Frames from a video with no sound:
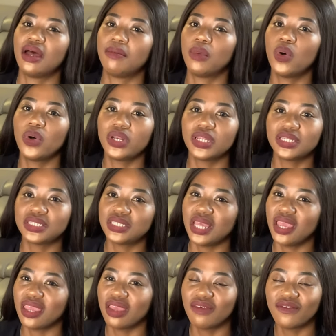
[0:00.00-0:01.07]
orders
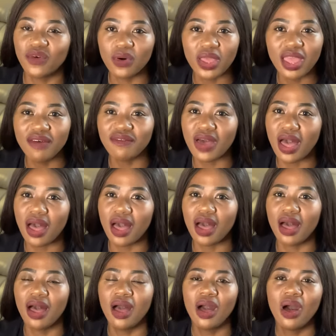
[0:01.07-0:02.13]
taking
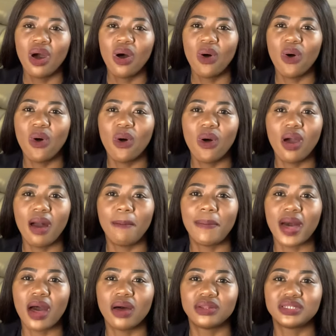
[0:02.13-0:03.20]
forever, or
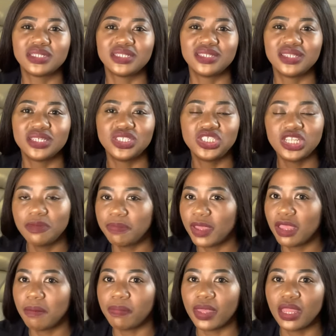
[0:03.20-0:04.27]
about the
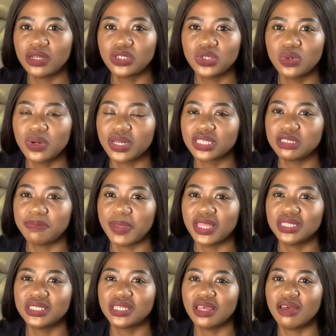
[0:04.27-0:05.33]
shipping being too
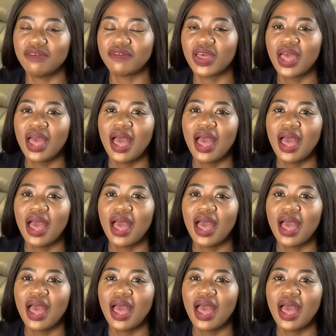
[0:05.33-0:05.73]
expensive.